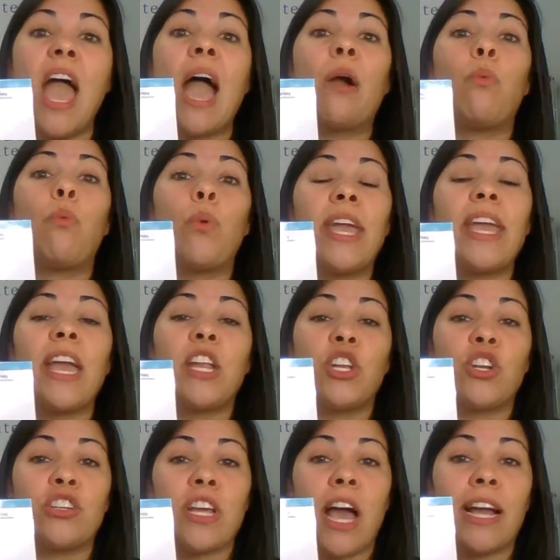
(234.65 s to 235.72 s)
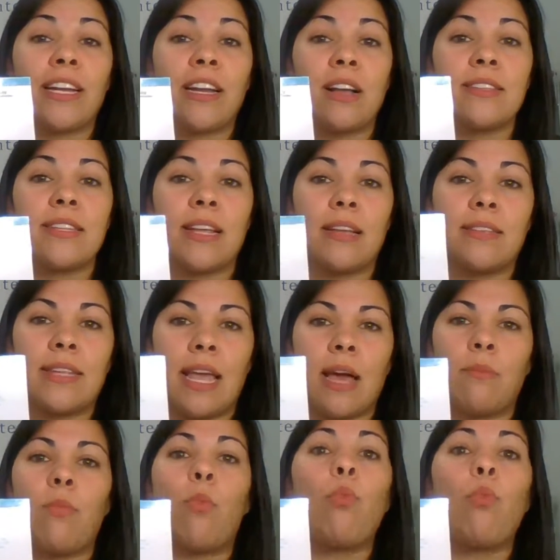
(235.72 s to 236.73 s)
And we, in your diagnostic exam,